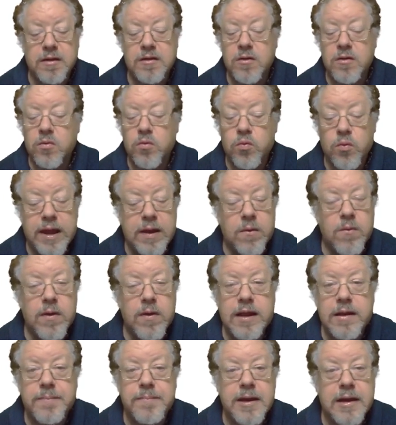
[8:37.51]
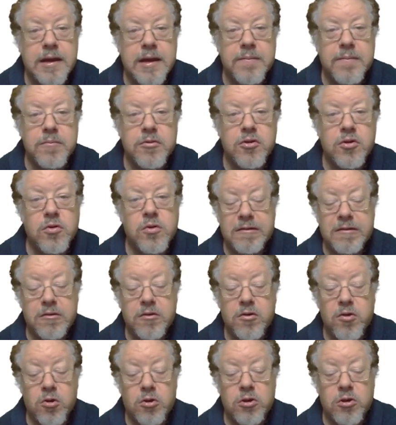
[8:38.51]
It's a great way to pick up new
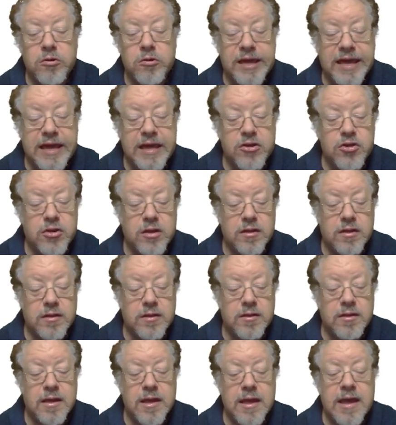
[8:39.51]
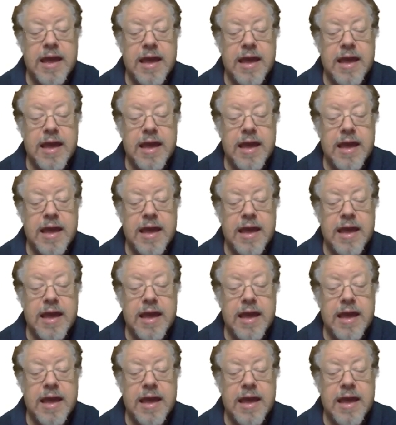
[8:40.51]
collocations.